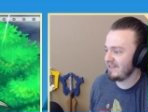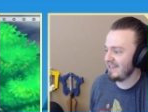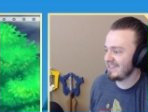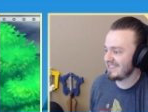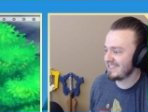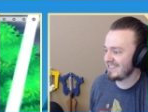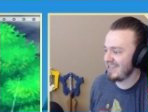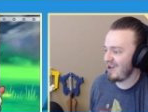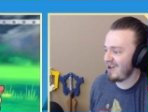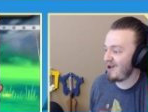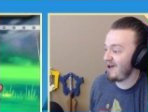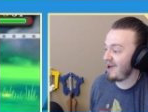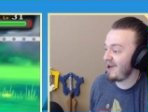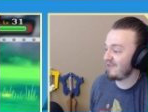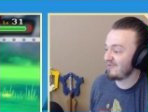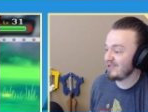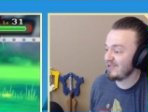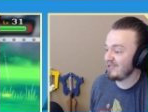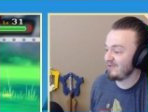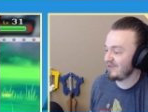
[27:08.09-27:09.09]
Let's go. I
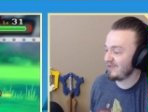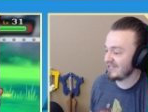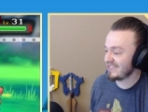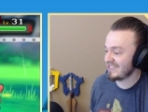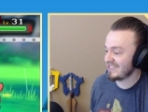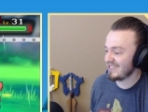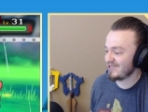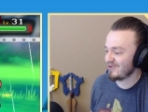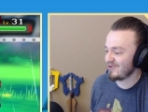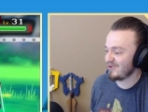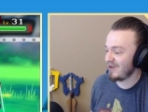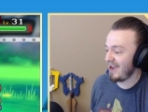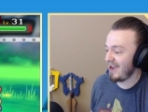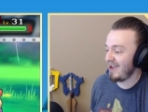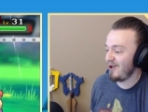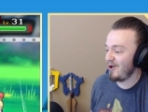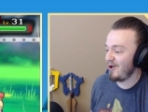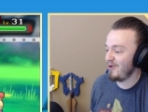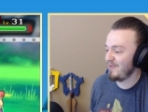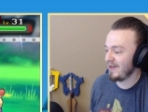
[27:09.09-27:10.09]
really want a Scizor.
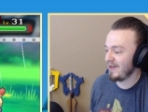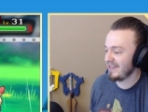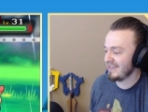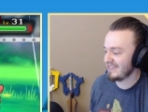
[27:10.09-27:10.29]
I hope I